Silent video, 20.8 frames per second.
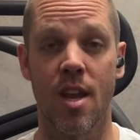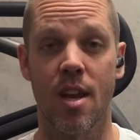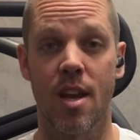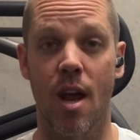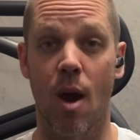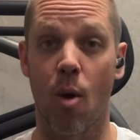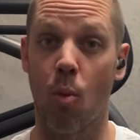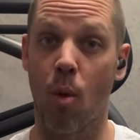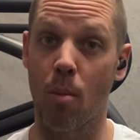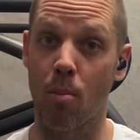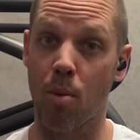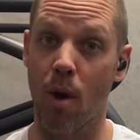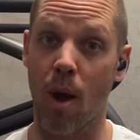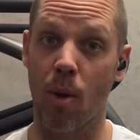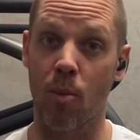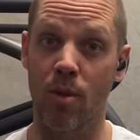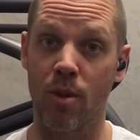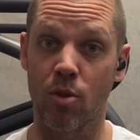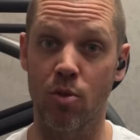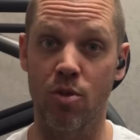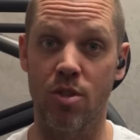Now, one problem
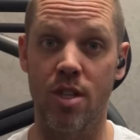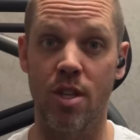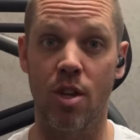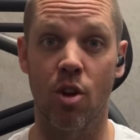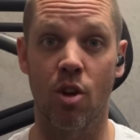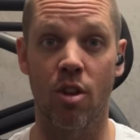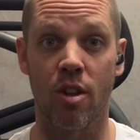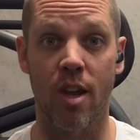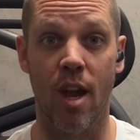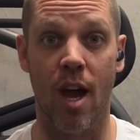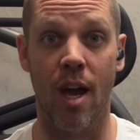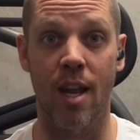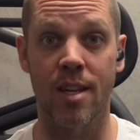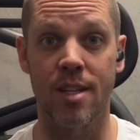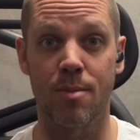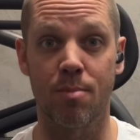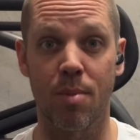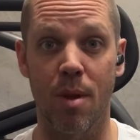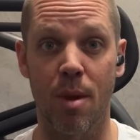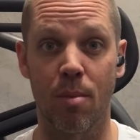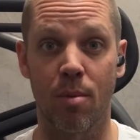we do see early on is
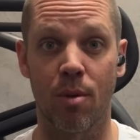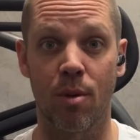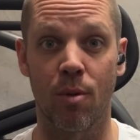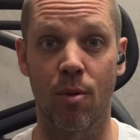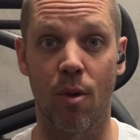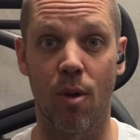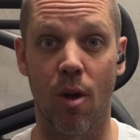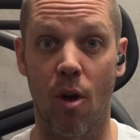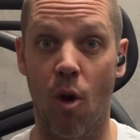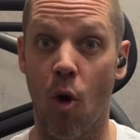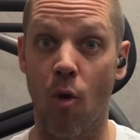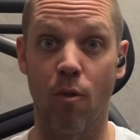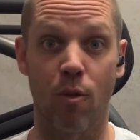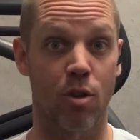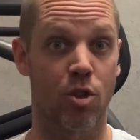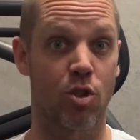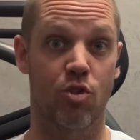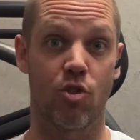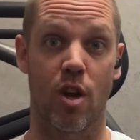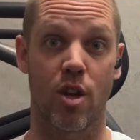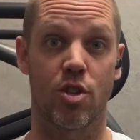people
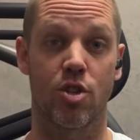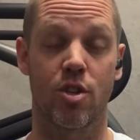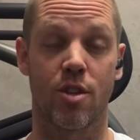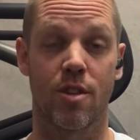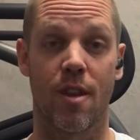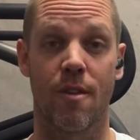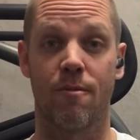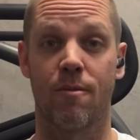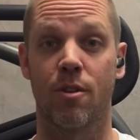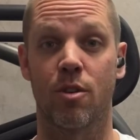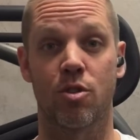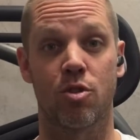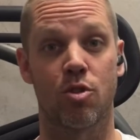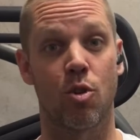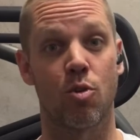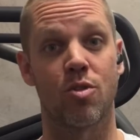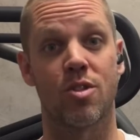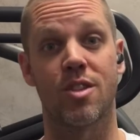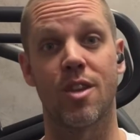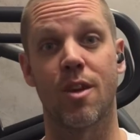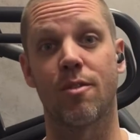overstretch. They feel
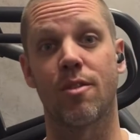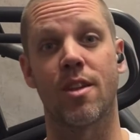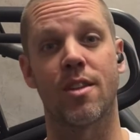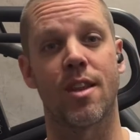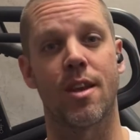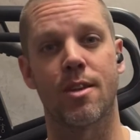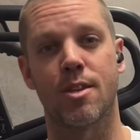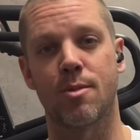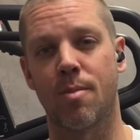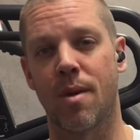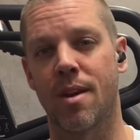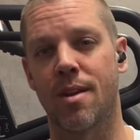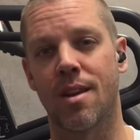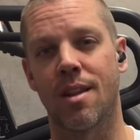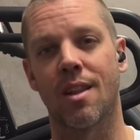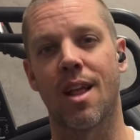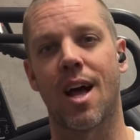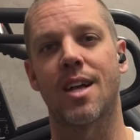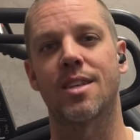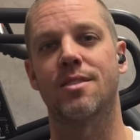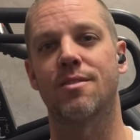so stiff that they spend
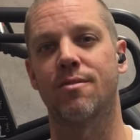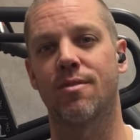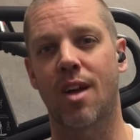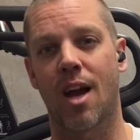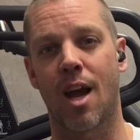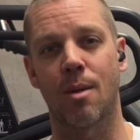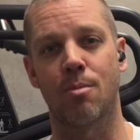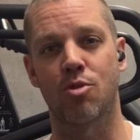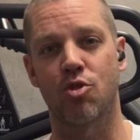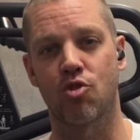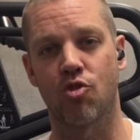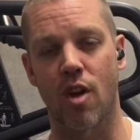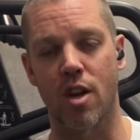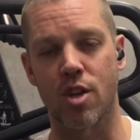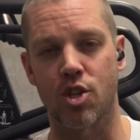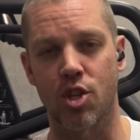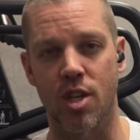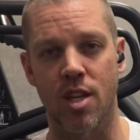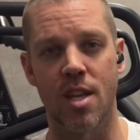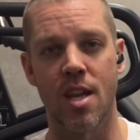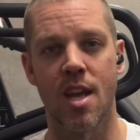lots of time
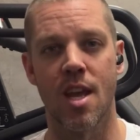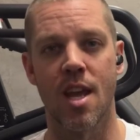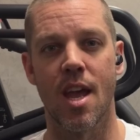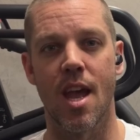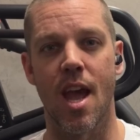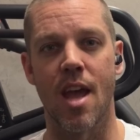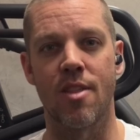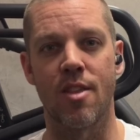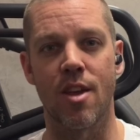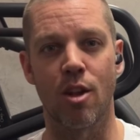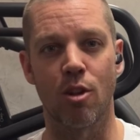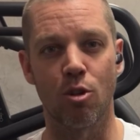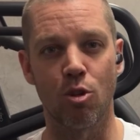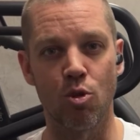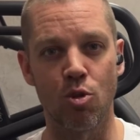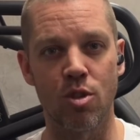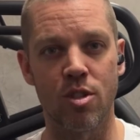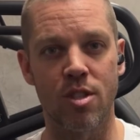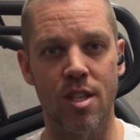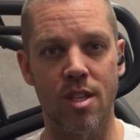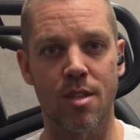stretching and they
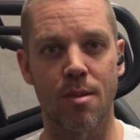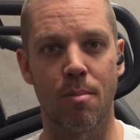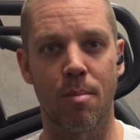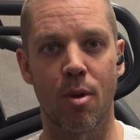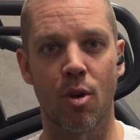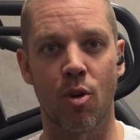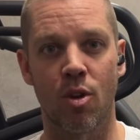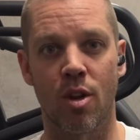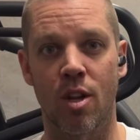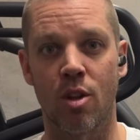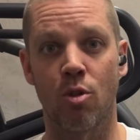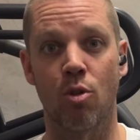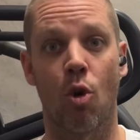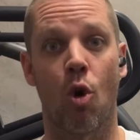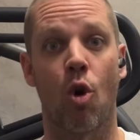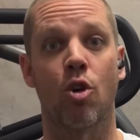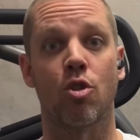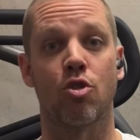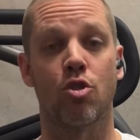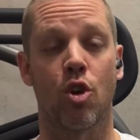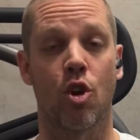lose this ability
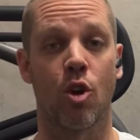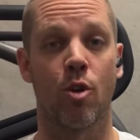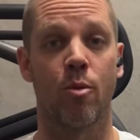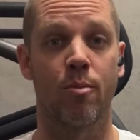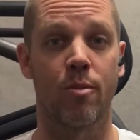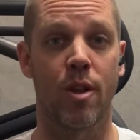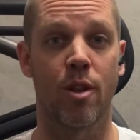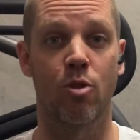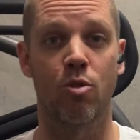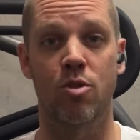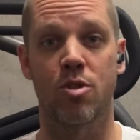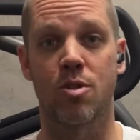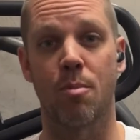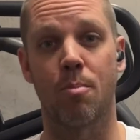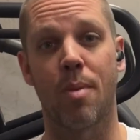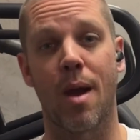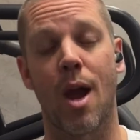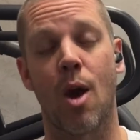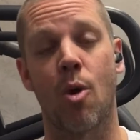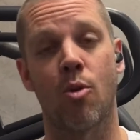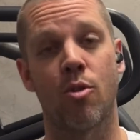long term. They lose some
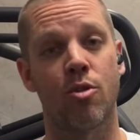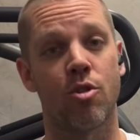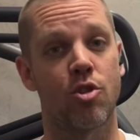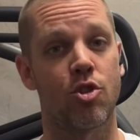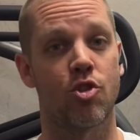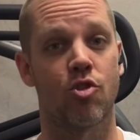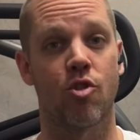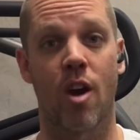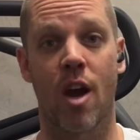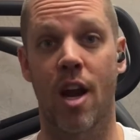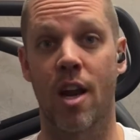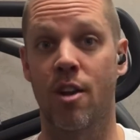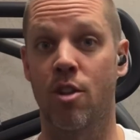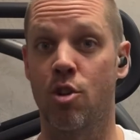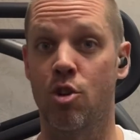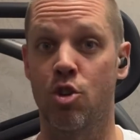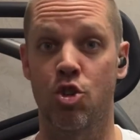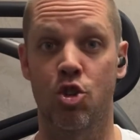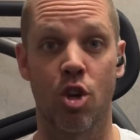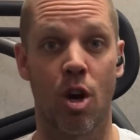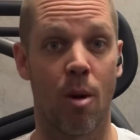power in their stride and their
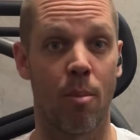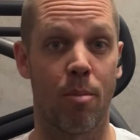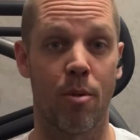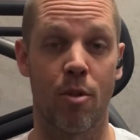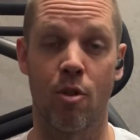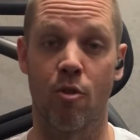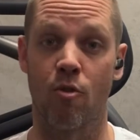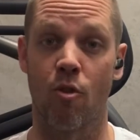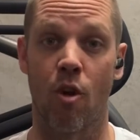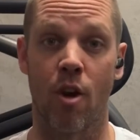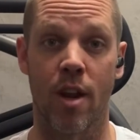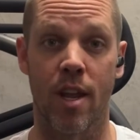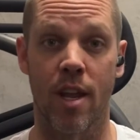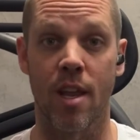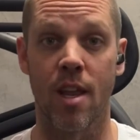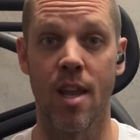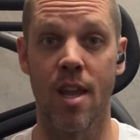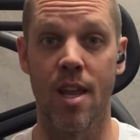jump and their running,